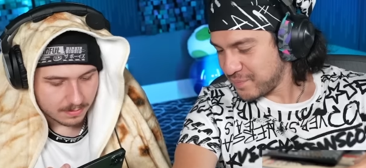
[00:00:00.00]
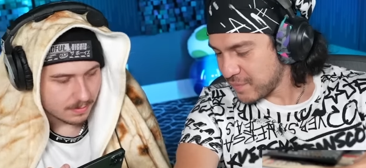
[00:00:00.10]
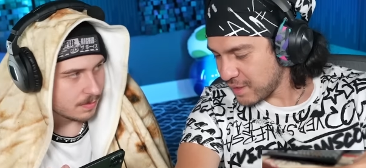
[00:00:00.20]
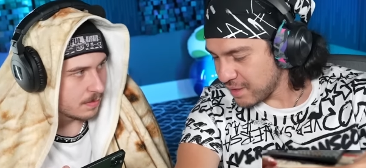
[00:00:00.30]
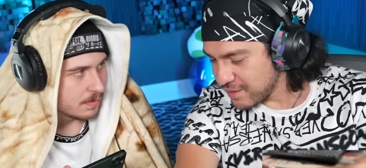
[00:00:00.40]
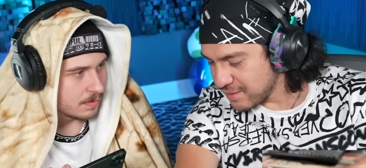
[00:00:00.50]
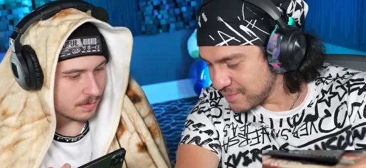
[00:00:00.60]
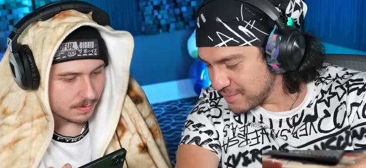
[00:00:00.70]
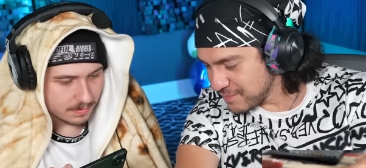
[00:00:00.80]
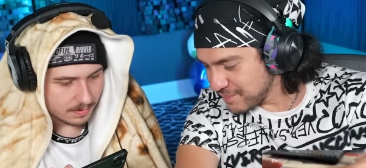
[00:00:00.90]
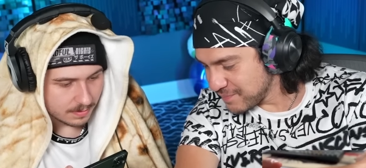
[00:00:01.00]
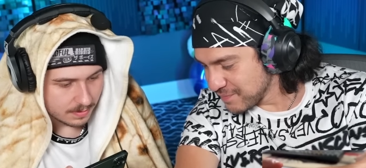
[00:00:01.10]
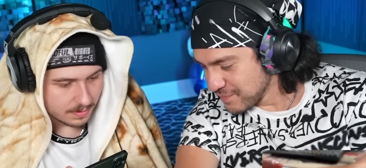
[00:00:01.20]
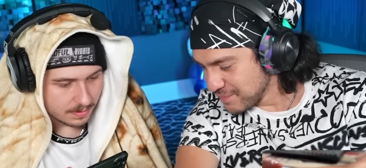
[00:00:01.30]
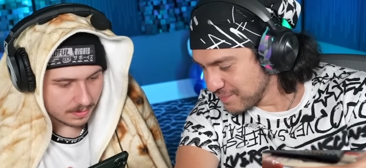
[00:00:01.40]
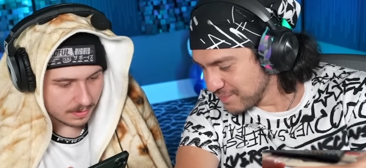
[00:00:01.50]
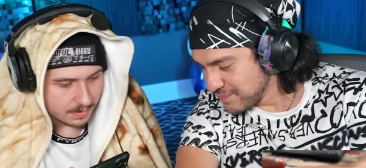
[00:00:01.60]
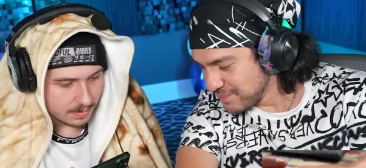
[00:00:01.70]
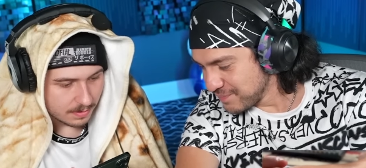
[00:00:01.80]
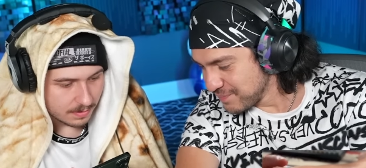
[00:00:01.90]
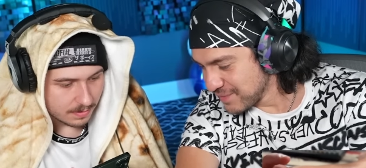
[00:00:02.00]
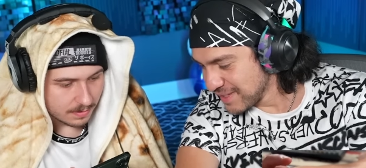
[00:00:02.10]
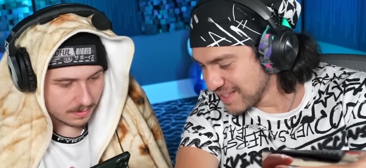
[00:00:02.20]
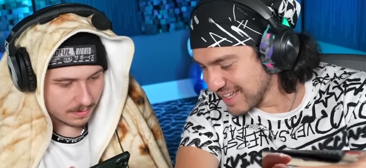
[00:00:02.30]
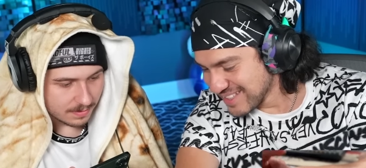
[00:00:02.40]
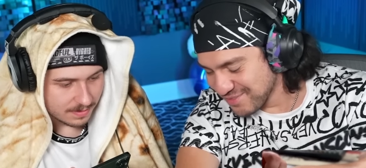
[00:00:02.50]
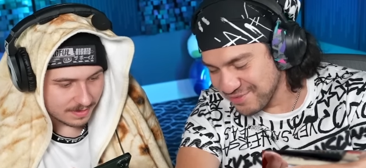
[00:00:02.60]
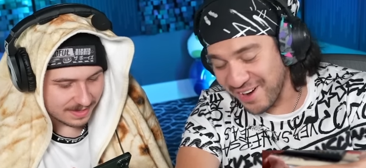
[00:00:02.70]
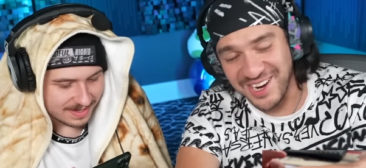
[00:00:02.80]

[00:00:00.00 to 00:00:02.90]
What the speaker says: [no speech]